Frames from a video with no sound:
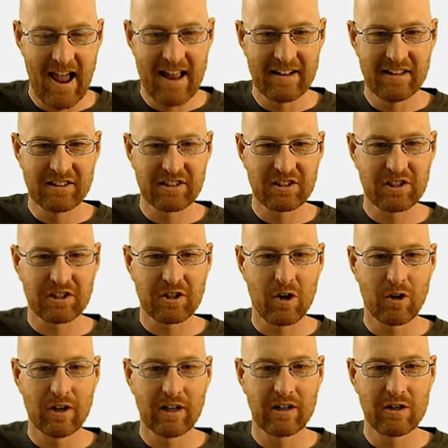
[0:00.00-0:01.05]
And this is just
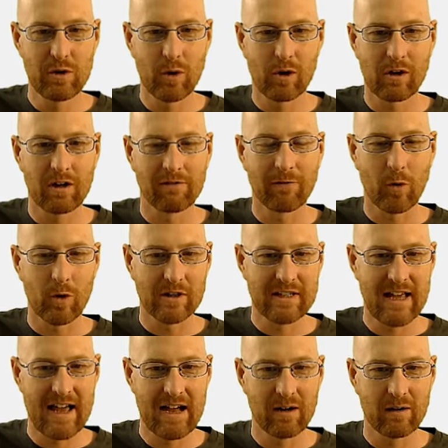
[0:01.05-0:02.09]
calling a URL for
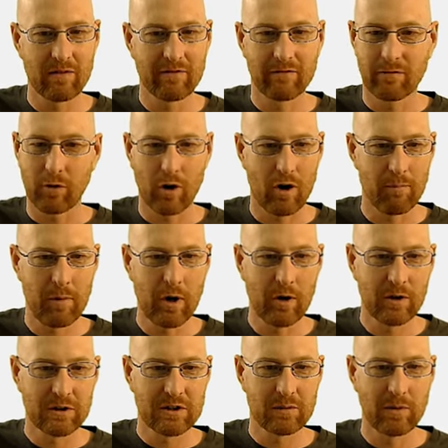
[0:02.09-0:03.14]
tag for our
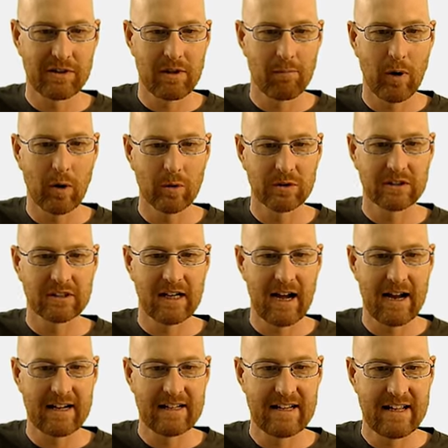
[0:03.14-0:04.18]
post with the post
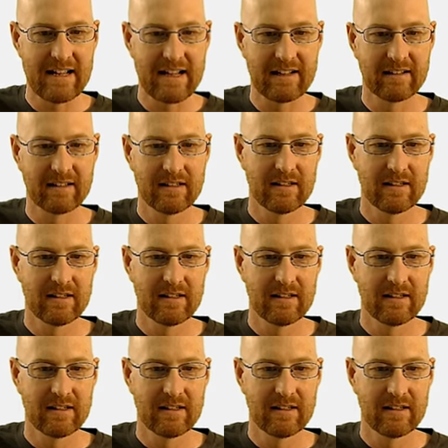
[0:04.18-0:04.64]
ID